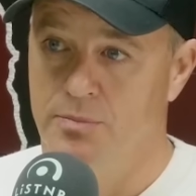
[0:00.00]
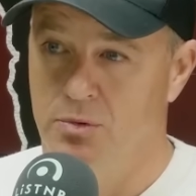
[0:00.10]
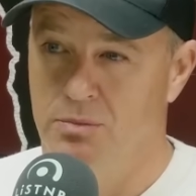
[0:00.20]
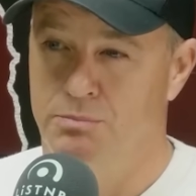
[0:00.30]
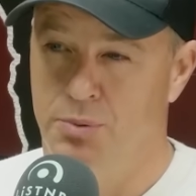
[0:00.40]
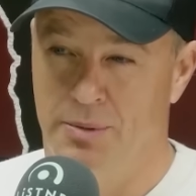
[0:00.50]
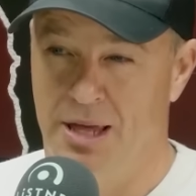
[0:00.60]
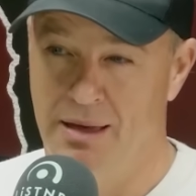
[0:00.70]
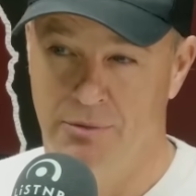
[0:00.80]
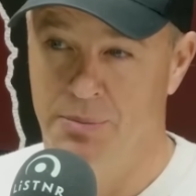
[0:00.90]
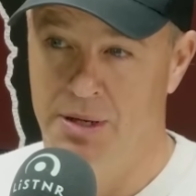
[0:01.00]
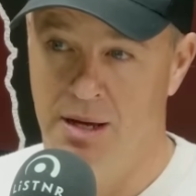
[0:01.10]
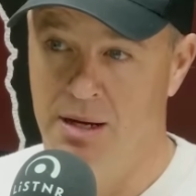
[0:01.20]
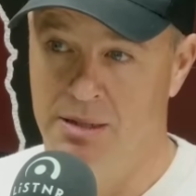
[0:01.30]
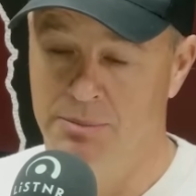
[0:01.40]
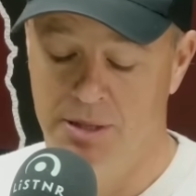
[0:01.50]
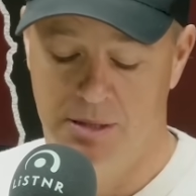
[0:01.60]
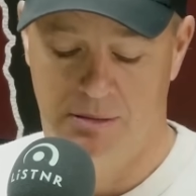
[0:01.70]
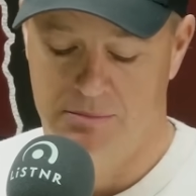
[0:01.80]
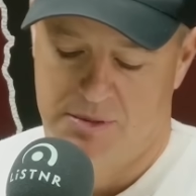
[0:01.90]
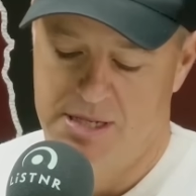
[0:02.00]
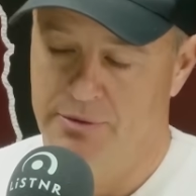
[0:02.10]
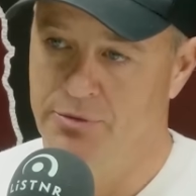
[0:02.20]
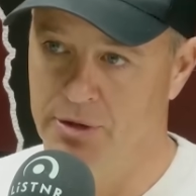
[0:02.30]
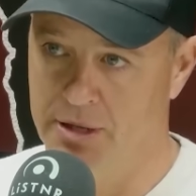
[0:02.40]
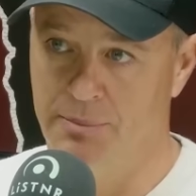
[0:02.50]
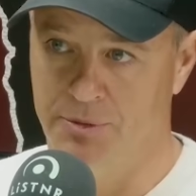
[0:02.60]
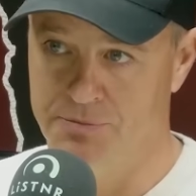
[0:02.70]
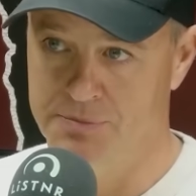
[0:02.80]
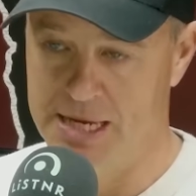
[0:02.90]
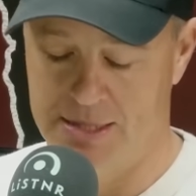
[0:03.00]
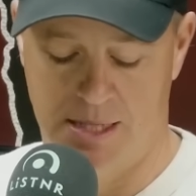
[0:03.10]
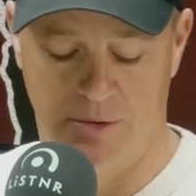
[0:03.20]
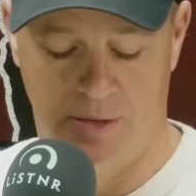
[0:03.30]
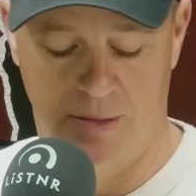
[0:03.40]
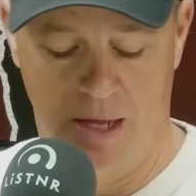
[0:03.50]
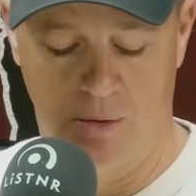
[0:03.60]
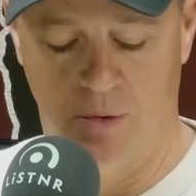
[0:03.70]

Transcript: Or probably haven't been, arguably, say for a couple of tests here and there.